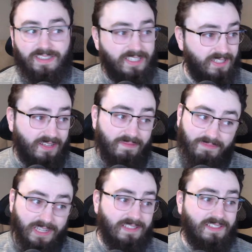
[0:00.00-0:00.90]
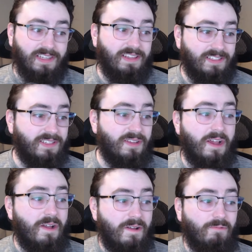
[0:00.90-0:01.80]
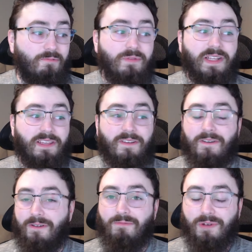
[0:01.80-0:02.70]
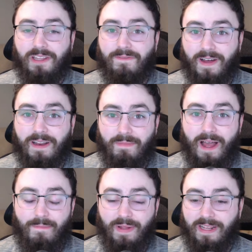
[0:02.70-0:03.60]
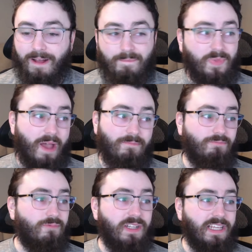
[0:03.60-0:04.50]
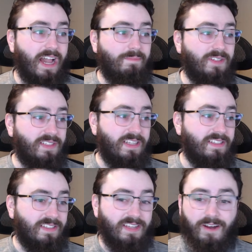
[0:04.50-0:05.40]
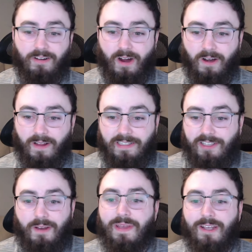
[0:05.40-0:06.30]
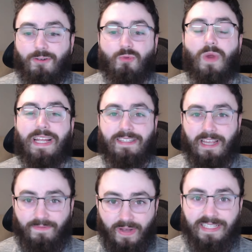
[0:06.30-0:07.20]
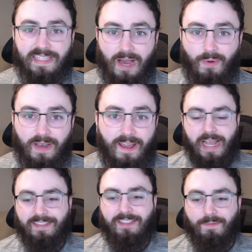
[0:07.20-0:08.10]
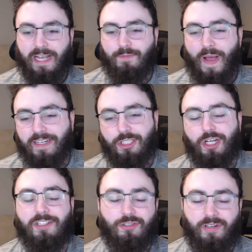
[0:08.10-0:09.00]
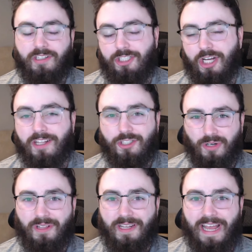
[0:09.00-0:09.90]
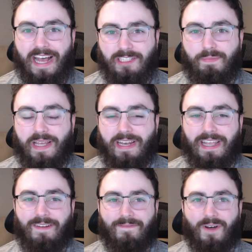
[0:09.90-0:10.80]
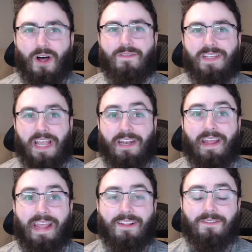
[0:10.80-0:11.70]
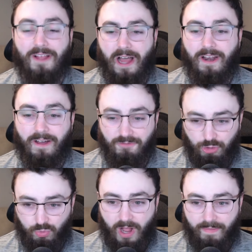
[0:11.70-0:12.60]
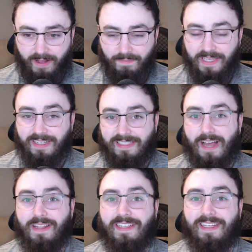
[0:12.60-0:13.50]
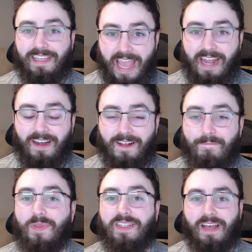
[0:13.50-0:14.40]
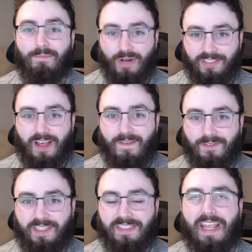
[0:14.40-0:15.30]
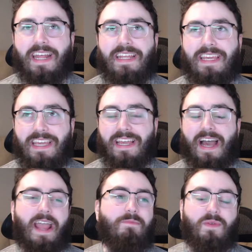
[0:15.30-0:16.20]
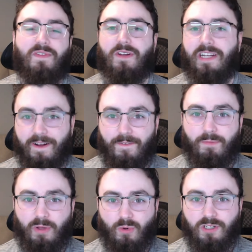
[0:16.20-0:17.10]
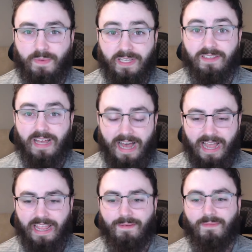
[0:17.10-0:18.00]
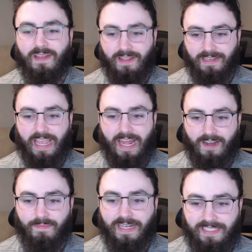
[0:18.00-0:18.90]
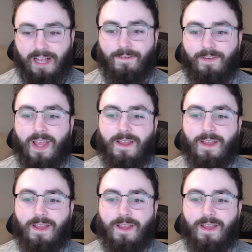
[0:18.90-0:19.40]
This is insane. This is really really fun in my opinion. I'm I'm really hyped to see this entire card. It's going to be a great day of fights, that one. Next up, guys, back to Sean Strickland. Sean Strickland has been involved in a lot of drama because now that he's in Canada, he's had press conferences, and he, I have to be very careful with my words because I am in Canada myself.